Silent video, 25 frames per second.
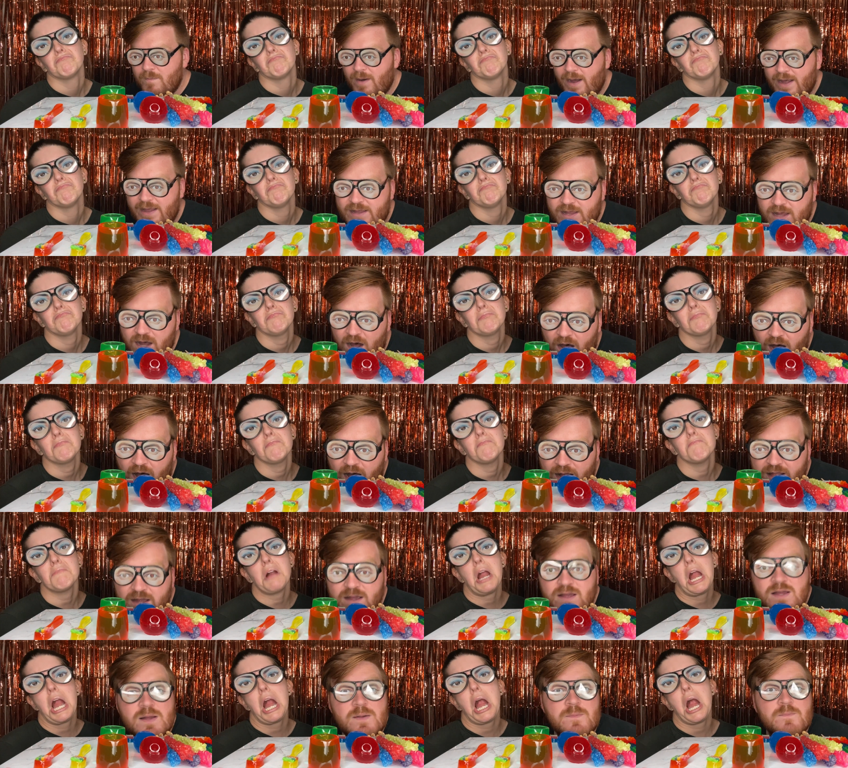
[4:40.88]
Speaker 1: my God.
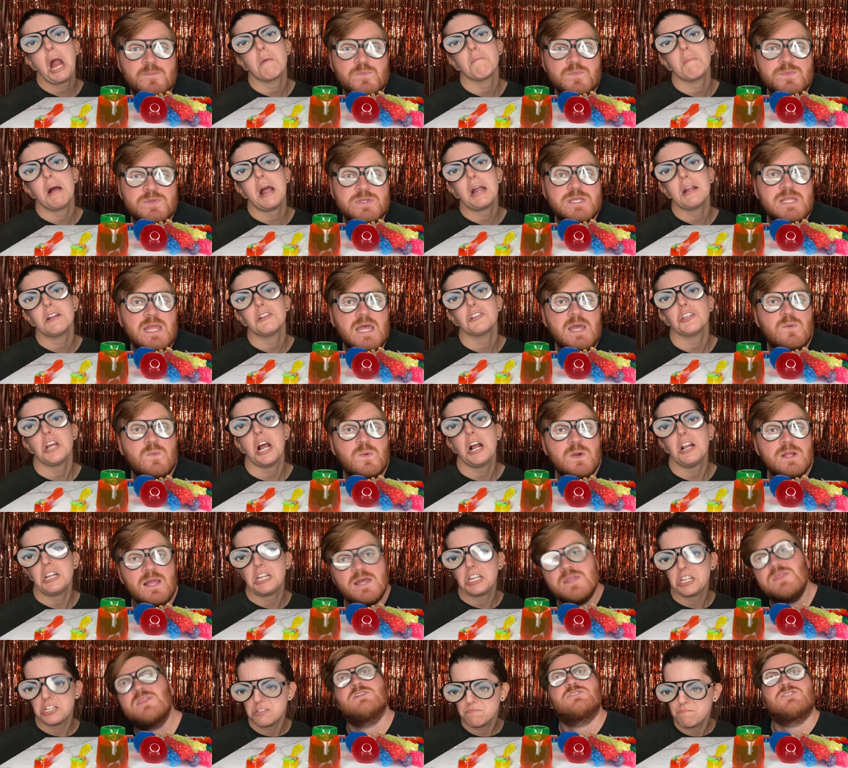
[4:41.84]
My Today, jelly. We're
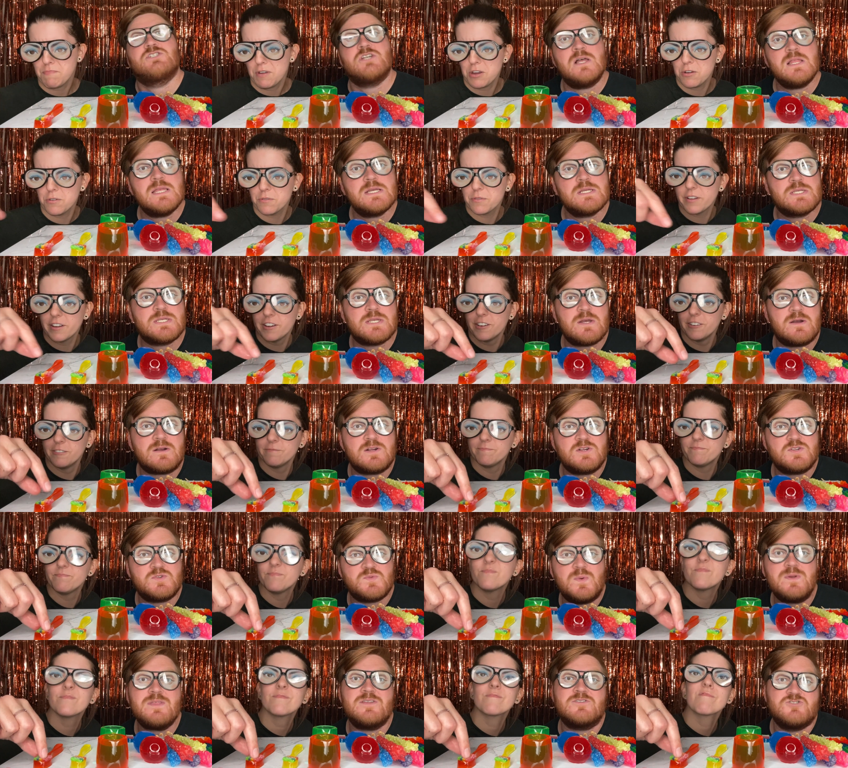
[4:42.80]
not the jelly suckers.
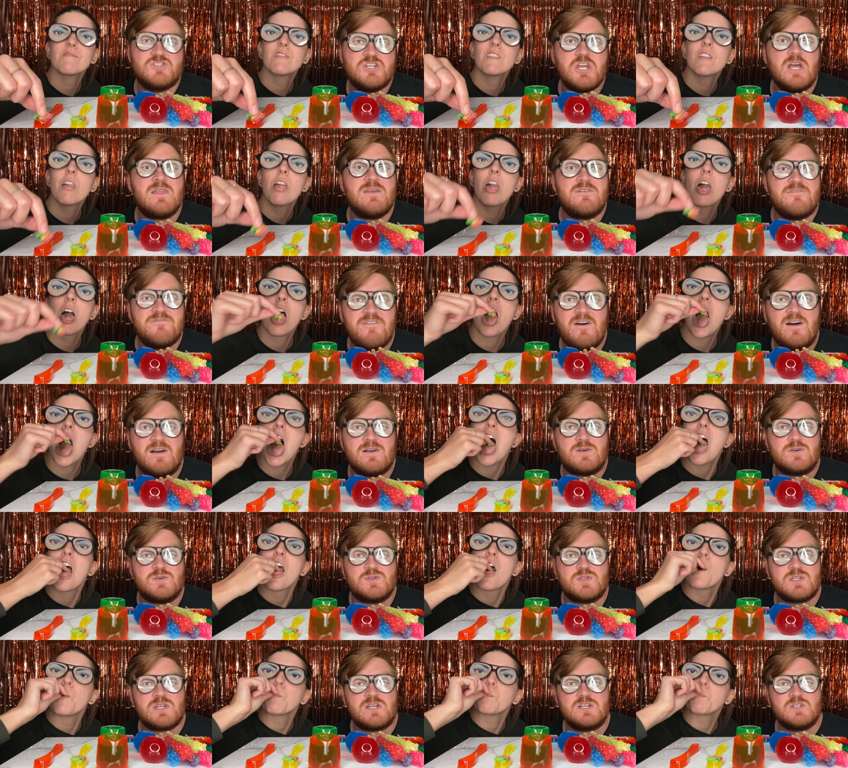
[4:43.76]
We're the jelly
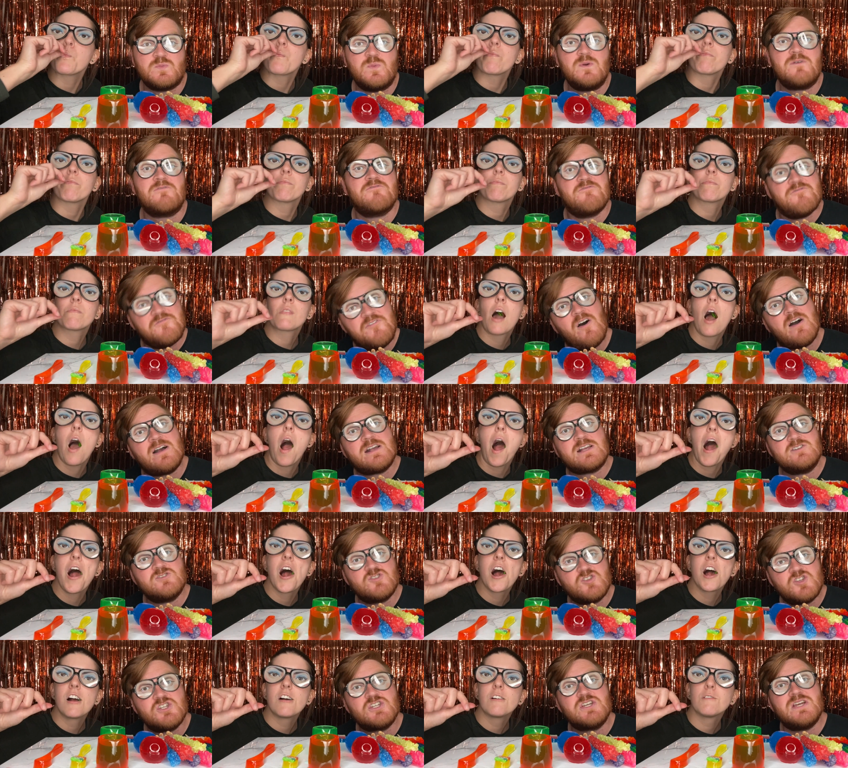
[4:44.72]
f***ers because we're f***ing.